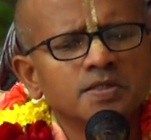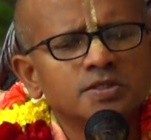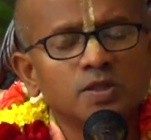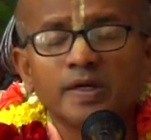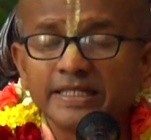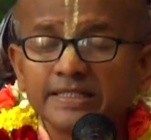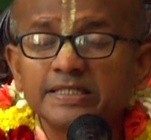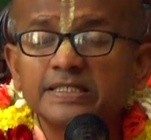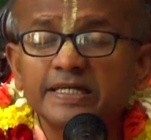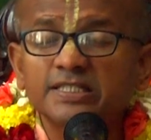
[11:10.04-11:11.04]
So this
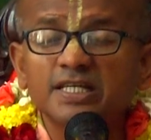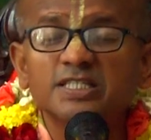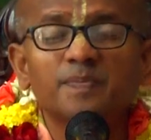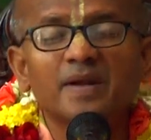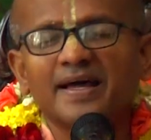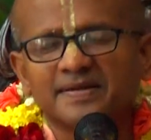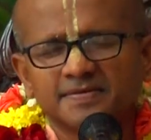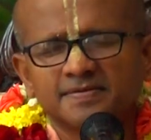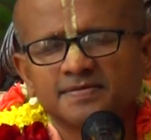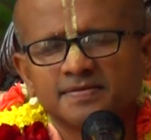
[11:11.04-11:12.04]
is Krishna's plan.
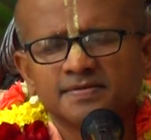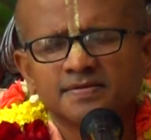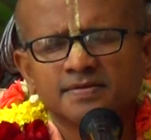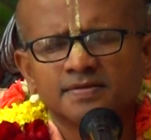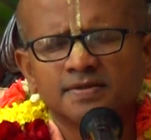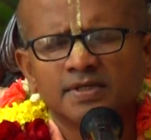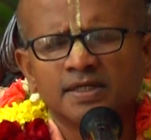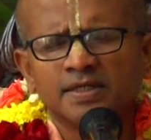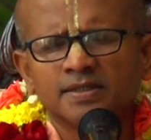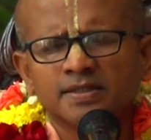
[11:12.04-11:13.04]

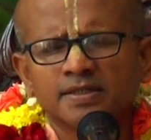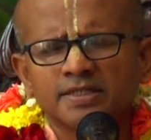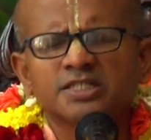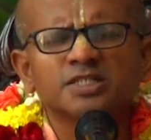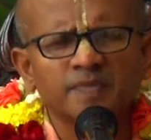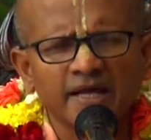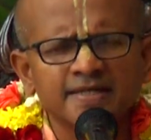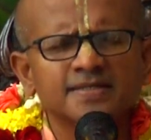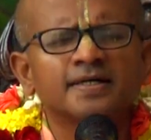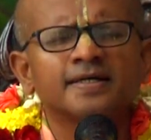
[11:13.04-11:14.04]
Uh, Krishna's plan
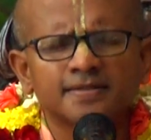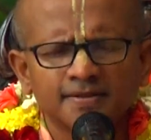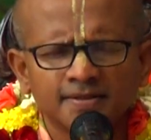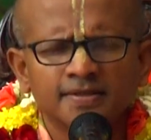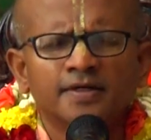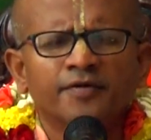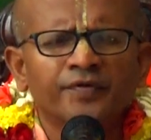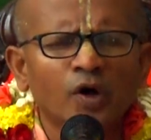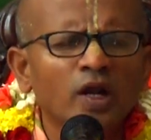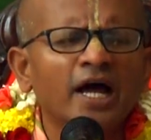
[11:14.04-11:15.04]
is that
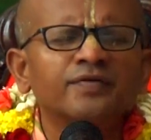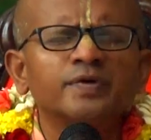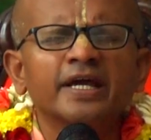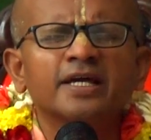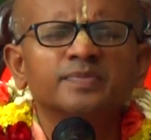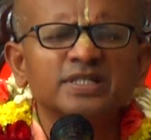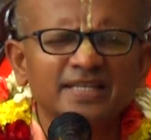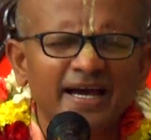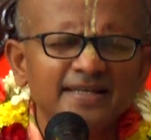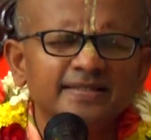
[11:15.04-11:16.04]
we all have to take up this
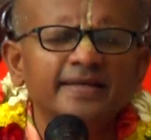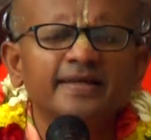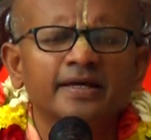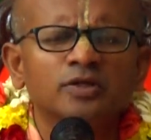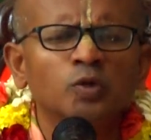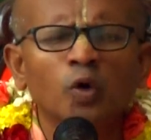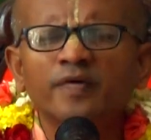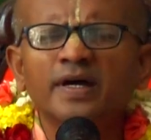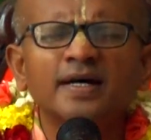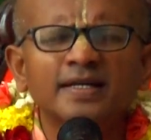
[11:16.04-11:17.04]
higher thinking, though
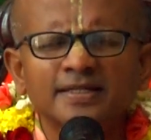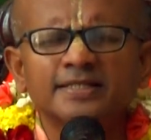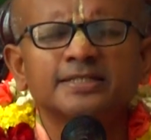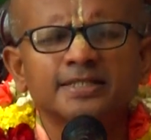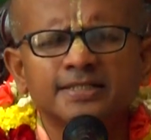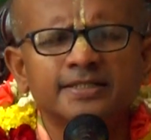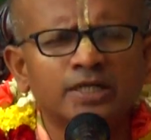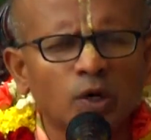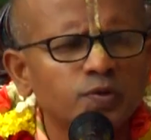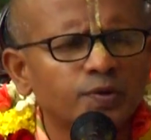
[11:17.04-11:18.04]
we are in a, such a
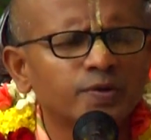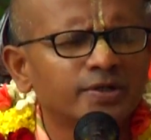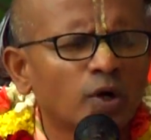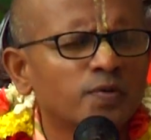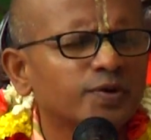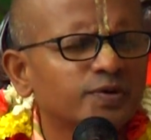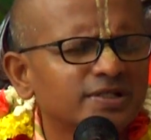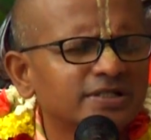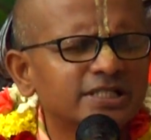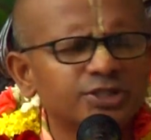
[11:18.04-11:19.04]
downtrodden,
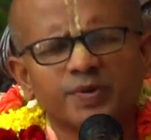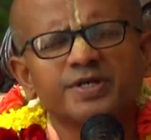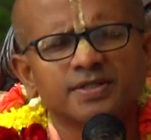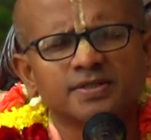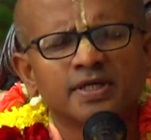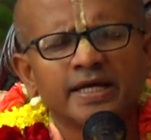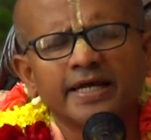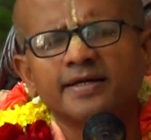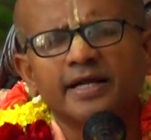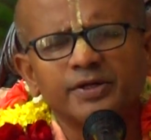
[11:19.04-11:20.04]
downtrodden situation
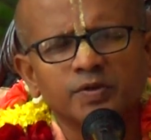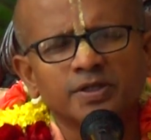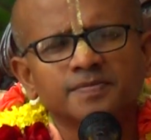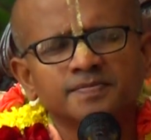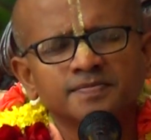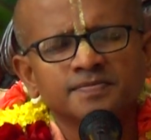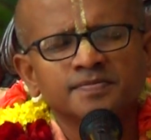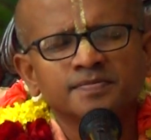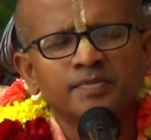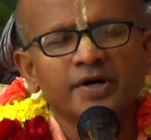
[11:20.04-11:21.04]
in Kali Yuga.
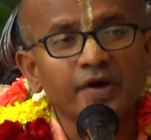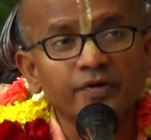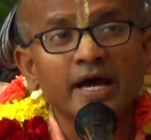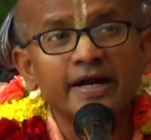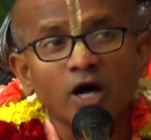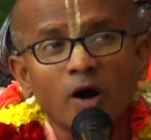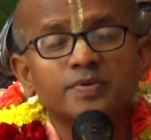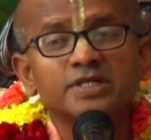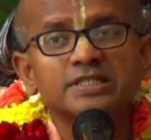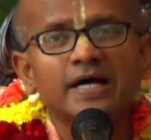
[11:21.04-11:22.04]
But we have to
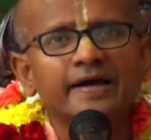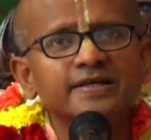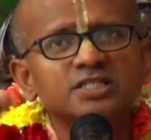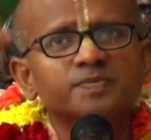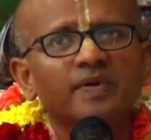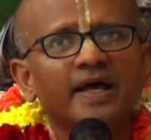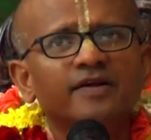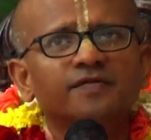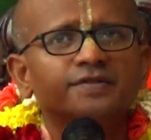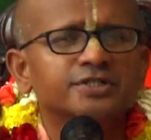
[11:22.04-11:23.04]
adopt this highest
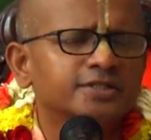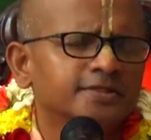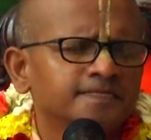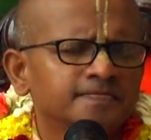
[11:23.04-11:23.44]
plan of Krishna.